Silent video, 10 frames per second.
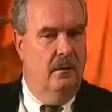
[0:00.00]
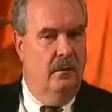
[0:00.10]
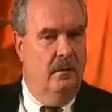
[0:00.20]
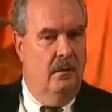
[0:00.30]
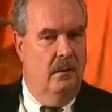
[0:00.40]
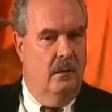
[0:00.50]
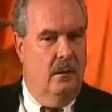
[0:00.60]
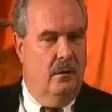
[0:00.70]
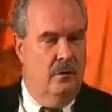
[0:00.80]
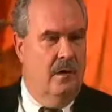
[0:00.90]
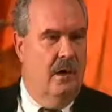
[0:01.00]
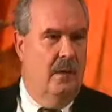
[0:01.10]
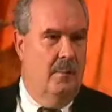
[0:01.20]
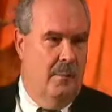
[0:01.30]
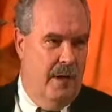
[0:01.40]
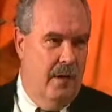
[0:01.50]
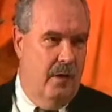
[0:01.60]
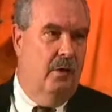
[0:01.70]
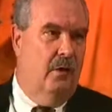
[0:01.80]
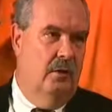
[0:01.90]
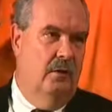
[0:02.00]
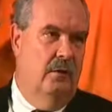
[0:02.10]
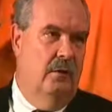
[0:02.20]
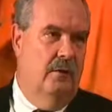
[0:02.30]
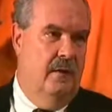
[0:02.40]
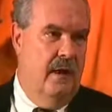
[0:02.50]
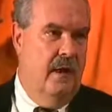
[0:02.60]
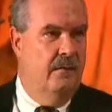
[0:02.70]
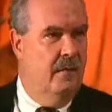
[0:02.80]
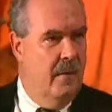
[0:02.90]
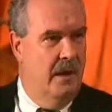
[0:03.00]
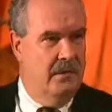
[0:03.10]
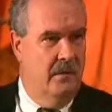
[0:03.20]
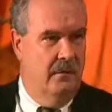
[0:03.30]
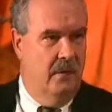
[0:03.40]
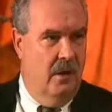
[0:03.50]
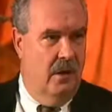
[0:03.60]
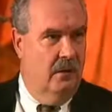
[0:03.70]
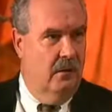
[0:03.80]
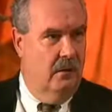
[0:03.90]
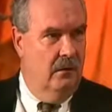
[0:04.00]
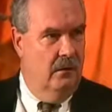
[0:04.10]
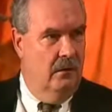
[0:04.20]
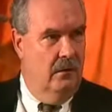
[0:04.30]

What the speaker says: me could not bear to have the mention of God.